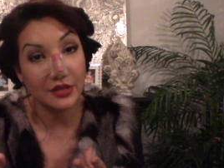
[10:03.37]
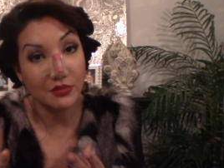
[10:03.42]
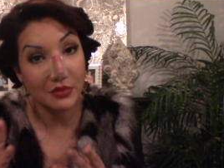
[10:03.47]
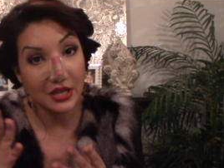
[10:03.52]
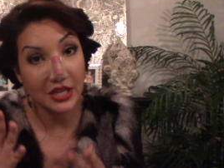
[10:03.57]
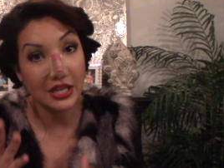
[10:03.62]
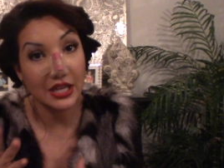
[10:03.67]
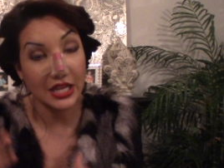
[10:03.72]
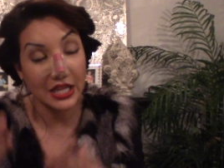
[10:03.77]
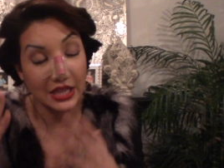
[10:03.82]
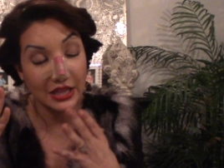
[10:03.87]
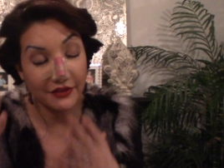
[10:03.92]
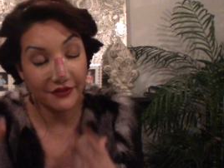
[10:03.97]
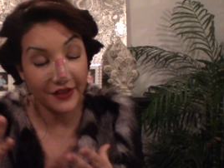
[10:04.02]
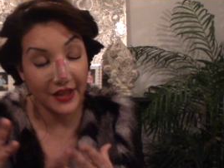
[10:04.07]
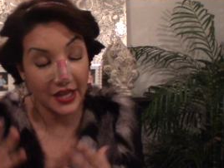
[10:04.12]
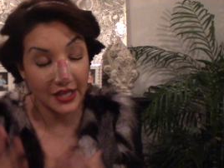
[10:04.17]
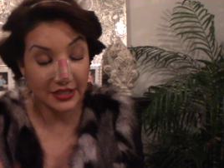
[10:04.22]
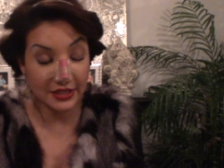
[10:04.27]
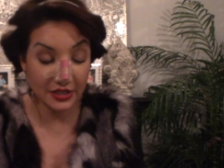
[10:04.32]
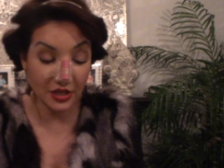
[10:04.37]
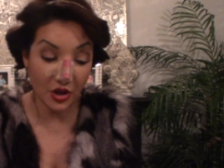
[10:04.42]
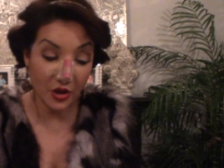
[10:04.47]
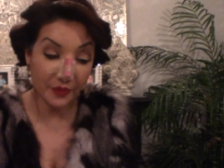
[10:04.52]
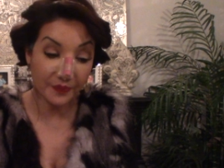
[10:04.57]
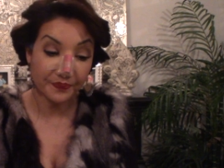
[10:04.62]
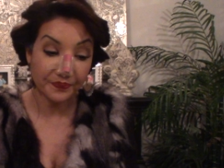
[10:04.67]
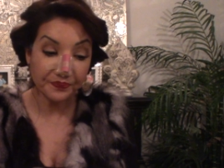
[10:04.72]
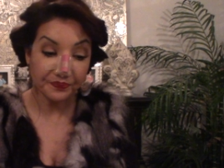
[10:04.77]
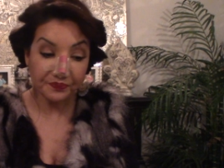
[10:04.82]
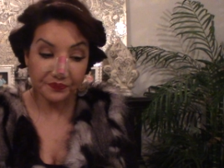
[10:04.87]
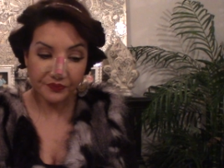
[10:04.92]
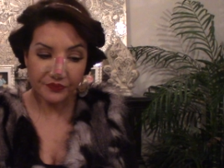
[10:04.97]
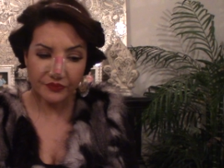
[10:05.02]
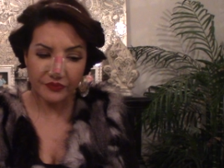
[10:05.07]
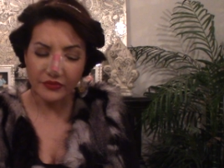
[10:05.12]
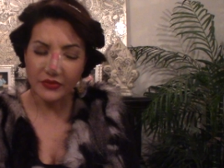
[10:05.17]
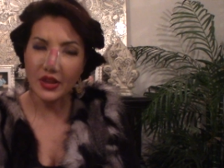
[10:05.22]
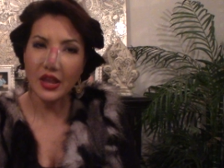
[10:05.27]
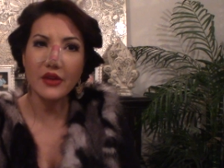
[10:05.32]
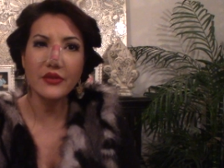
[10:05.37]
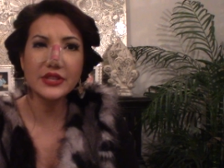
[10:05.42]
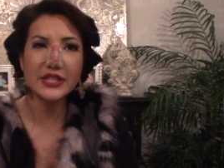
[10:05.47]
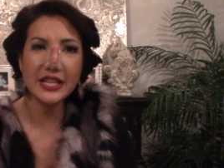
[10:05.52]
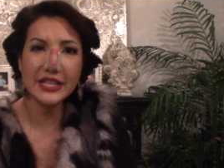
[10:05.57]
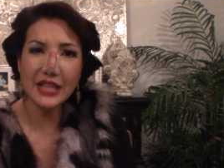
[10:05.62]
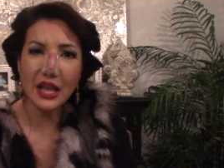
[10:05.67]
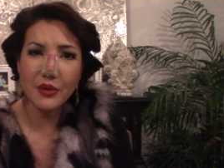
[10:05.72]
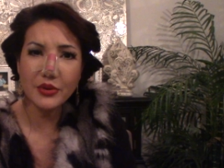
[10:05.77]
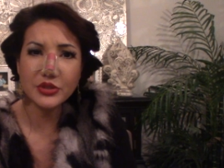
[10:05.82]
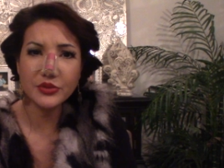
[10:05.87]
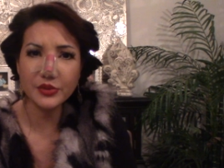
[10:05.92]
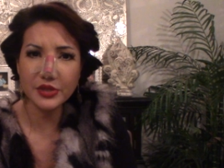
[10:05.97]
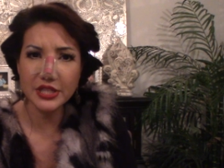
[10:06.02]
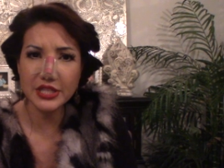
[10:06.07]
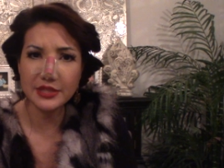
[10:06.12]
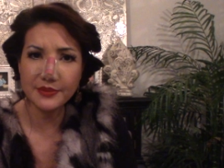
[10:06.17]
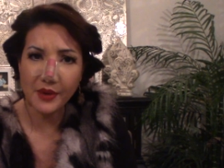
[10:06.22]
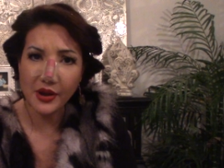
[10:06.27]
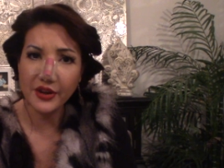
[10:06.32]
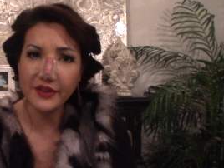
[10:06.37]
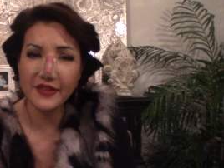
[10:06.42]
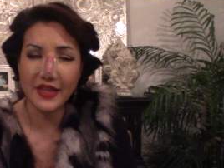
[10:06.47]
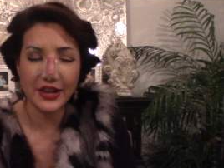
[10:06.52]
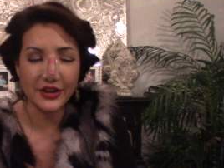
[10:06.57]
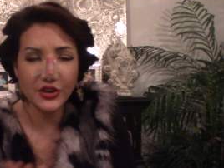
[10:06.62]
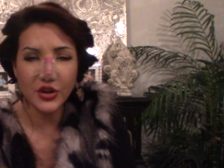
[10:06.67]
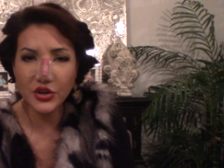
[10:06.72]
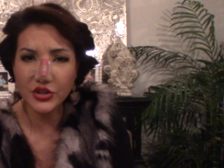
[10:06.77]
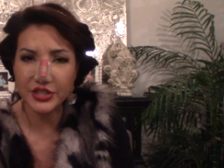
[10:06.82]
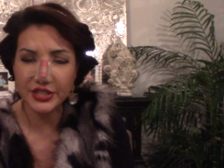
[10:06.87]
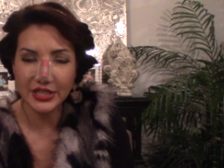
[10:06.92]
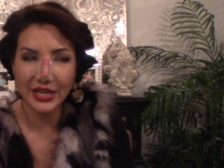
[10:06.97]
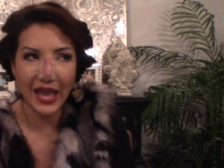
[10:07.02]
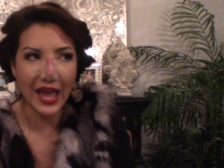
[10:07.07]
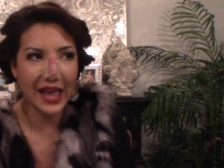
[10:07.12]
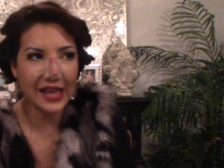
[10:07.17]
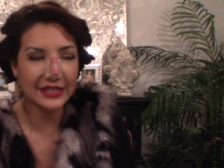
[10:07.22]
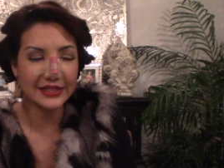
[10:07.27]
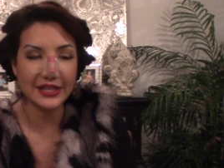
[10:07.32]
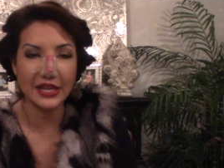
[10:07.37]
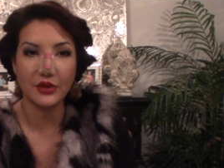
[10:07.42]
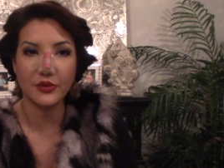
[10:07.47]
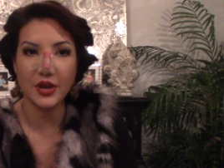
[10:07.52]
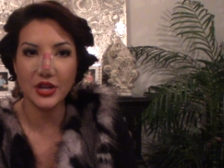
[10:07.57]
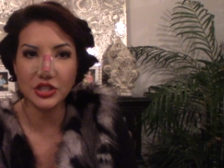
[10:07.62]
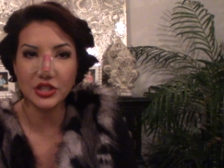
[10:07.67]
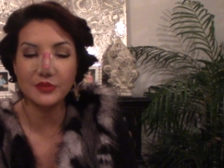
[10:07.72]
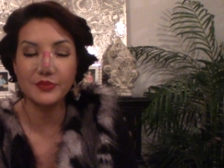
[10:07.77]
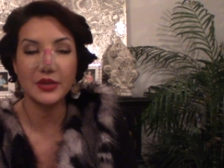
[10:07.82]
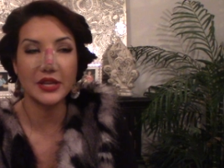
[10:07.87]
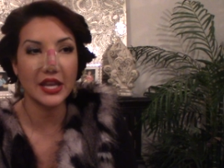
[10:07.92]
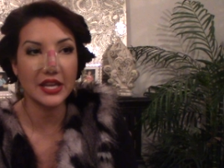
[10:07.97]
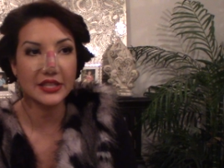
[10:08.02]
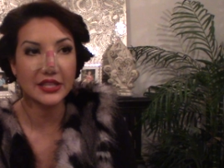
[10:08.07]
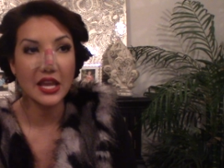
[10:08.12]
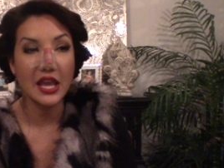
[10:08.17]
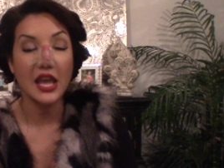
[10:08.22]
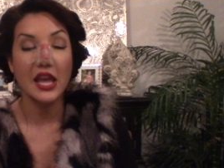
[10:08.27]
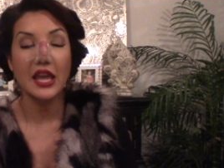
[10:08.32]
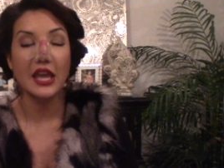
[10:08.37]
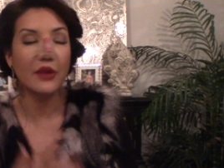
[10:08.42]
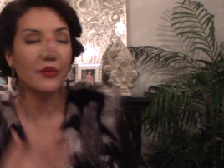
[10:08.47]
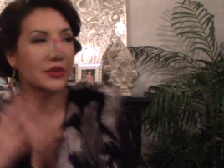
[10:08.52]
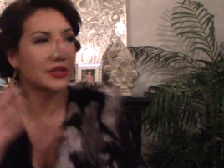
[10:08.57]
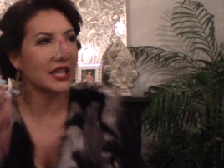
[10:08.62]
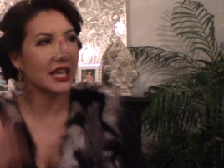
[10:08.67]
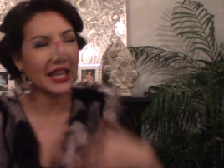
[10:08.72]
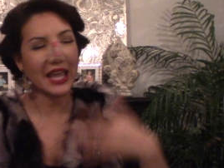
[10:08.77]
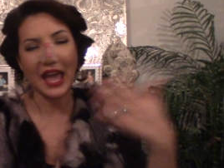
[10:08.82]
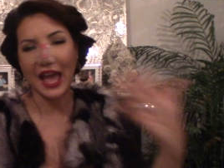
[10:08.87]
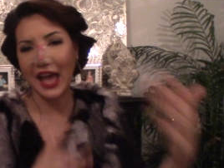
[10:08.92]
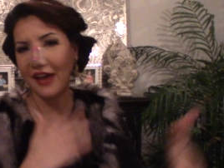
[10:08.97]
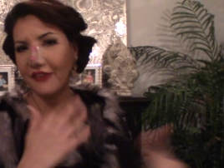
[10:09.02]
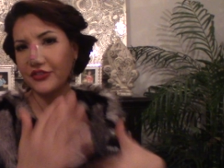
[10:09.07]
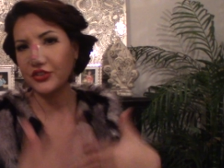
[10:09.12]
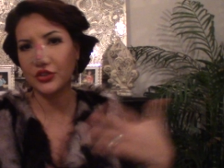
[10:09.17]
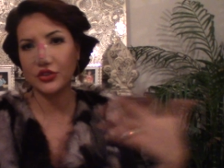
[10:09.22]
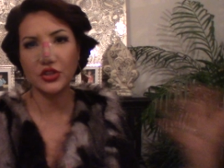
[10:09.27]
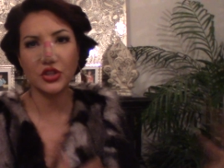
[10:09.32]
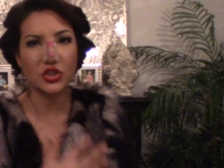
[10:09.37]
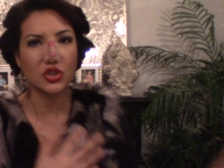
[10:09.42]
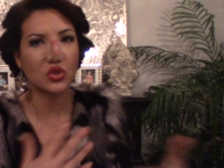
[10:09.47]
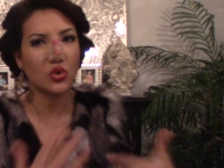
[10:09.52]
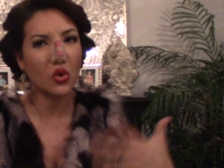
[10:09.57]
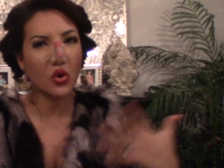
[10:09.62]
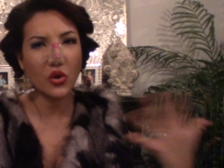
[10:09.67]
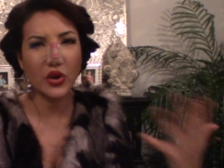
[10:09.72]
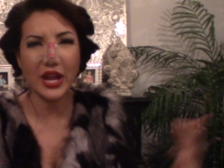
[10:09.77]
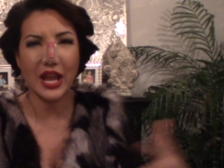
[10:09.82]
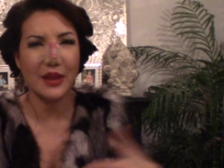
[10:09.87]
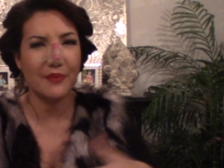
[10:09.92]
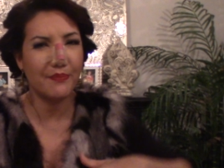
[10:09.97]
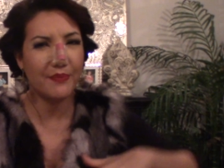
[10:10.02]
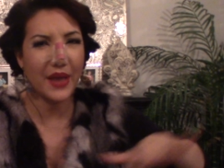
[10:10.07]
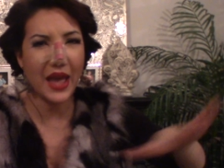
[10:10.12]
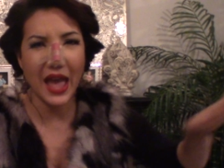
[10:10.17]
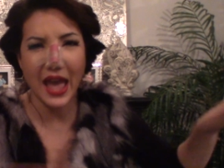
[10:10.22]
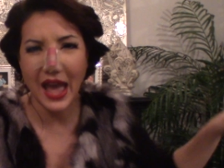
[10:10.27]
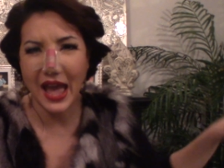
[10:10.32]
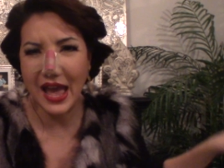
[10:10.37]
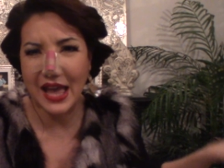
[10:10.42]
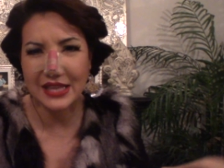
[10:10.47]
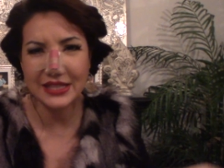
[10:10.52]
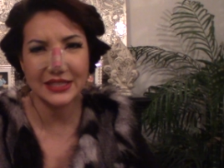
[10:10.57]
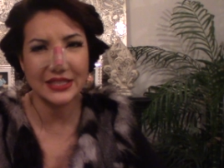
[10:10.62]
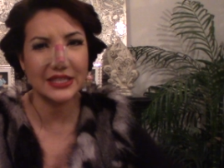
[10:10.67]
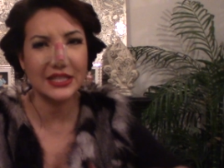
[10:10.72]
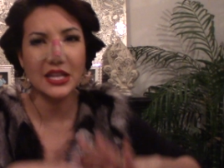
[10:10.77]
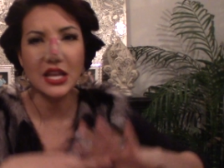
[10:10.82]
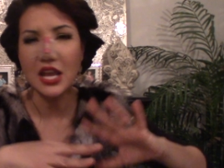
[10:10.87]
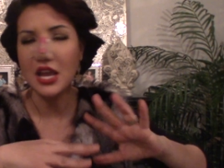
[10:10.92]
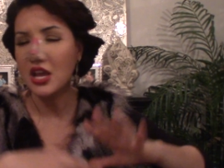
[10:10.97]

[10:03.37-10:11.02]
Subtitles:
me in the face. So I was like, that was really smart of that nurse to ask that question, because it was like after the story had passed and